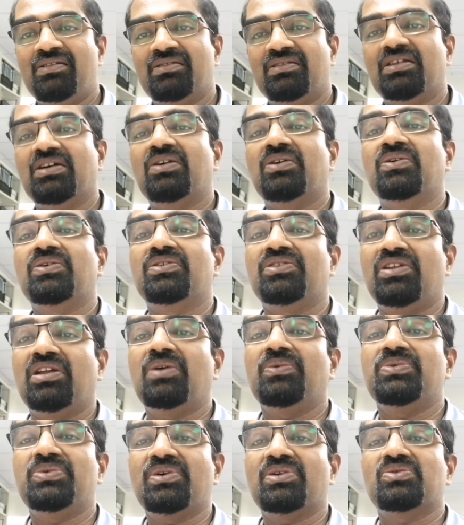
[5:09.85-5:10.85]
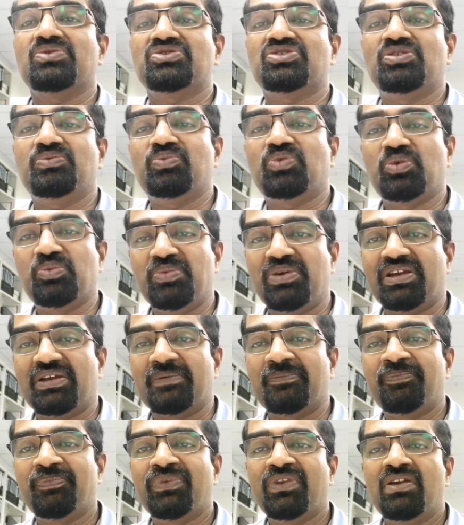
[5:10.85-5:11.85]
Now your question would
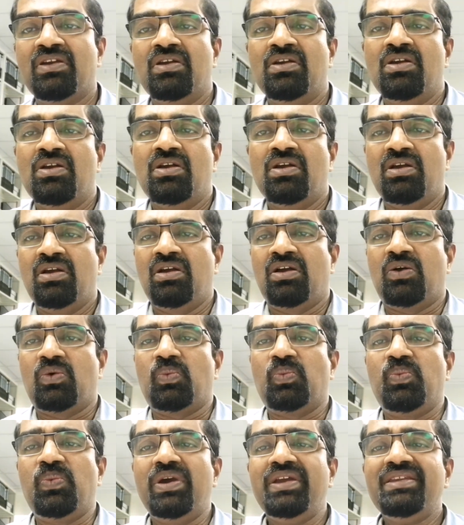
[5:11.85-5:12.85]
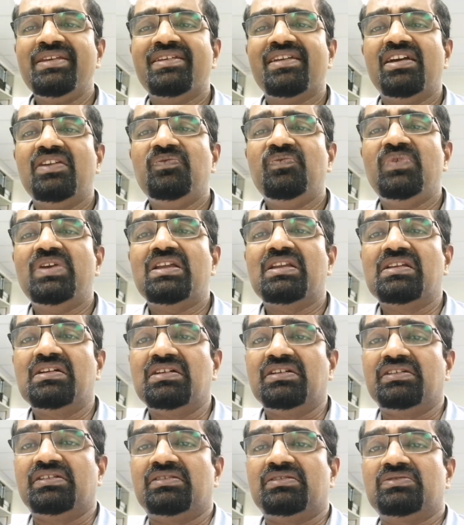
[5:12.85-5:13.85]
be, when can we
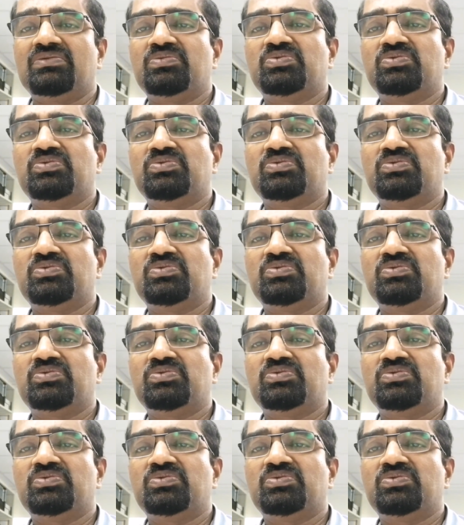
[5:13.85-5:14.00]
learn?